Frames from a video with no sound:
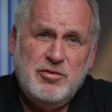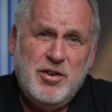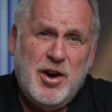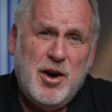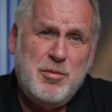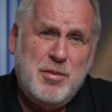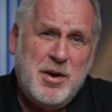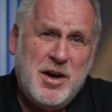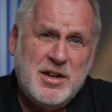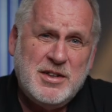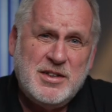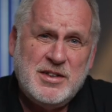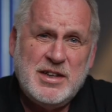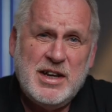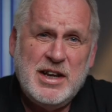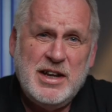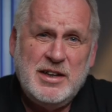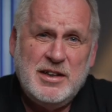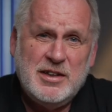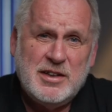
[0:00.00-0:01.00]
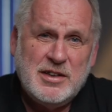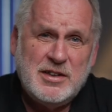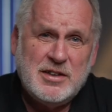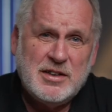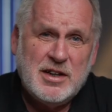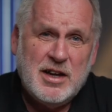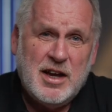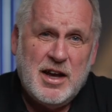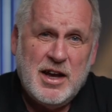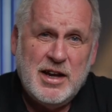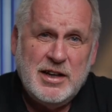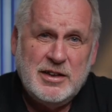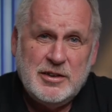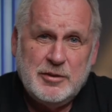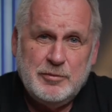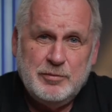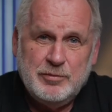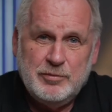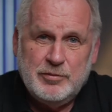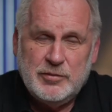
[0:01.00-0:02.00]
robots in disguise.
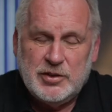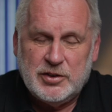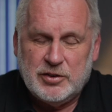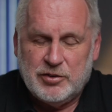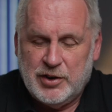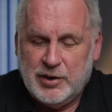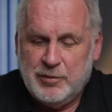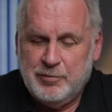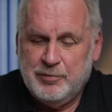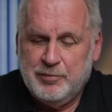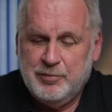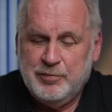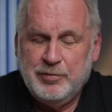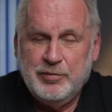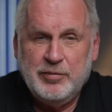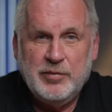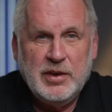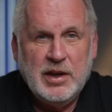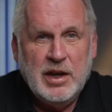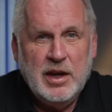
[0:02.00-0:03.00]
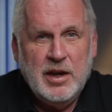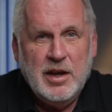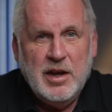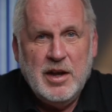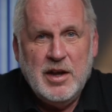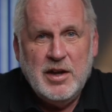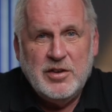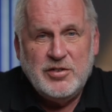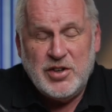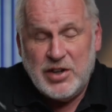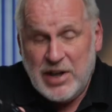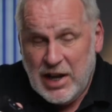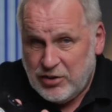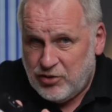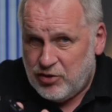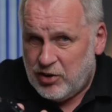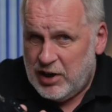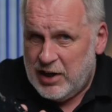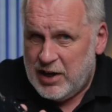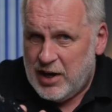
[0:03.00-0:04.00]
Sorry. So
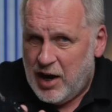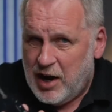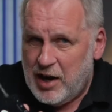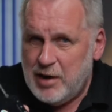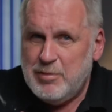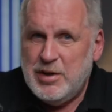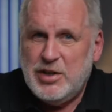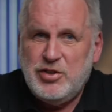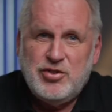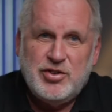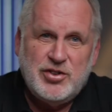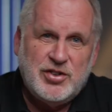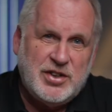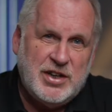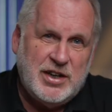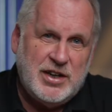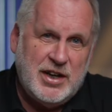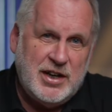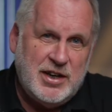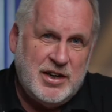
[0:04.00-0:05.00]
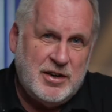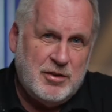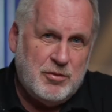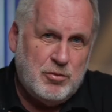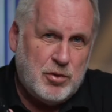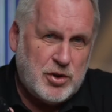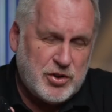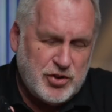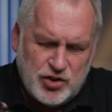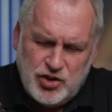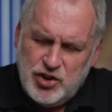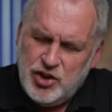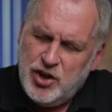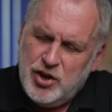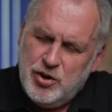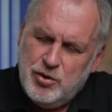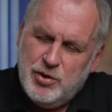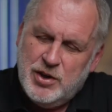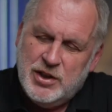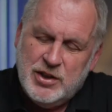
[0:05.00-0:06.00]
naturally, I'm interested in what's
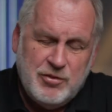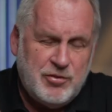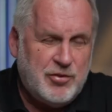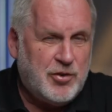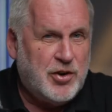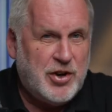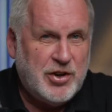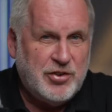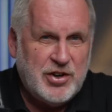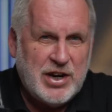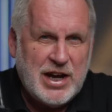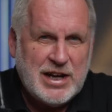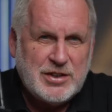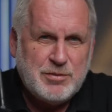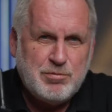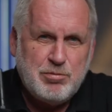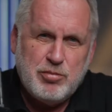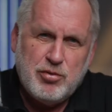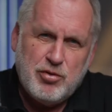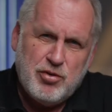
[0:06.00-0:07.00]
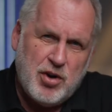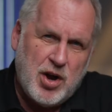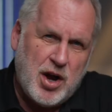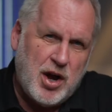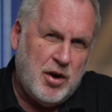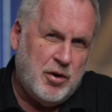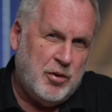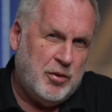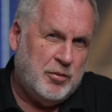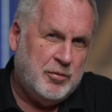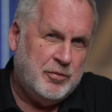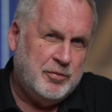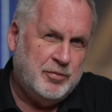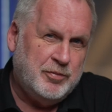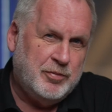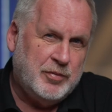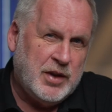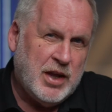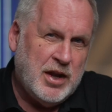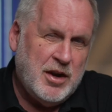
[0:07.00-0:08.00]
new in the 400S Pro.
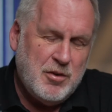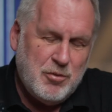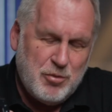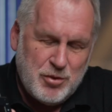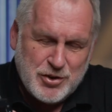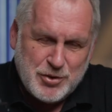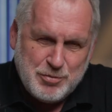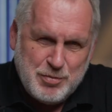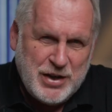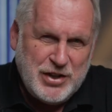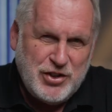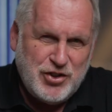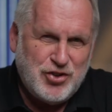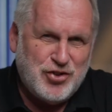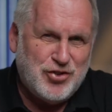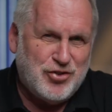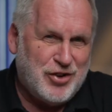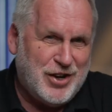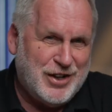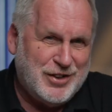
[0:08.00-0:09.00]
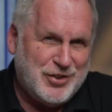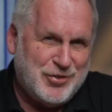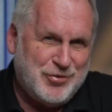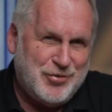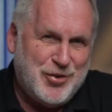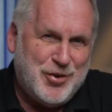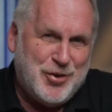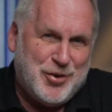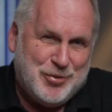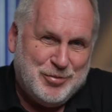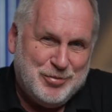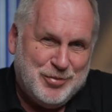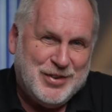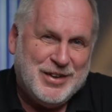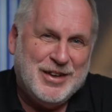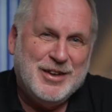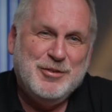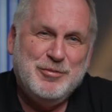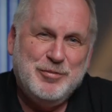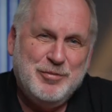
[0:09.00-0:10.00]
What's been
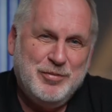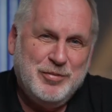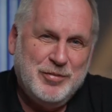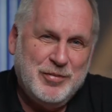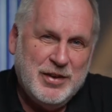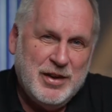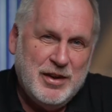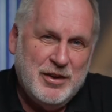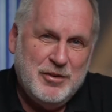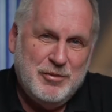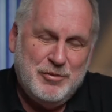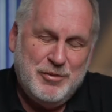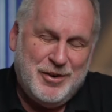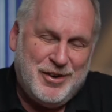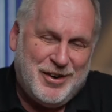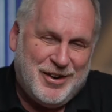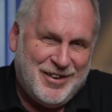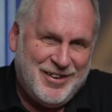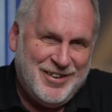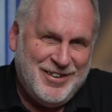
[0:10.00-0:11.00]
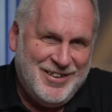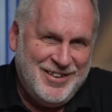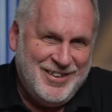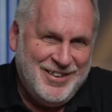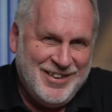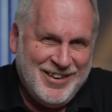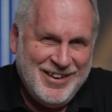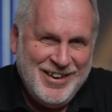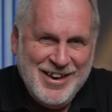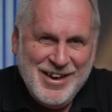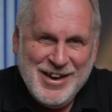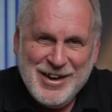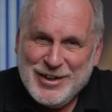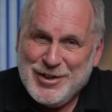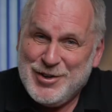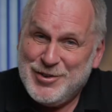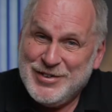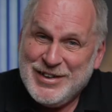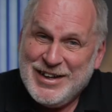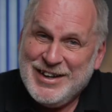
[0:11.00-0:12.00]
transformed? What?
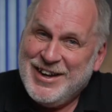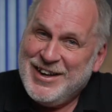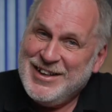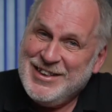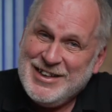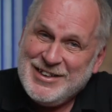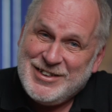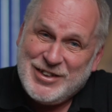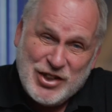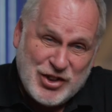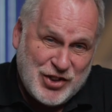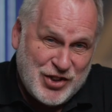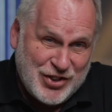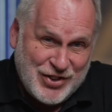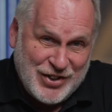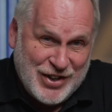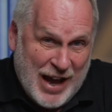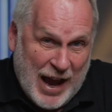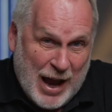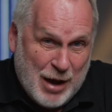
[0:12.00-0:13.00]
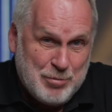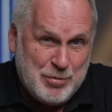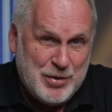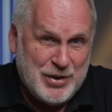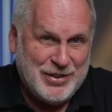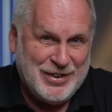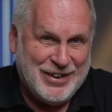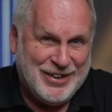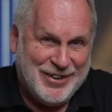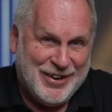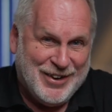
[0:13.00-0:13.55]
Content like this just doesn't happen, you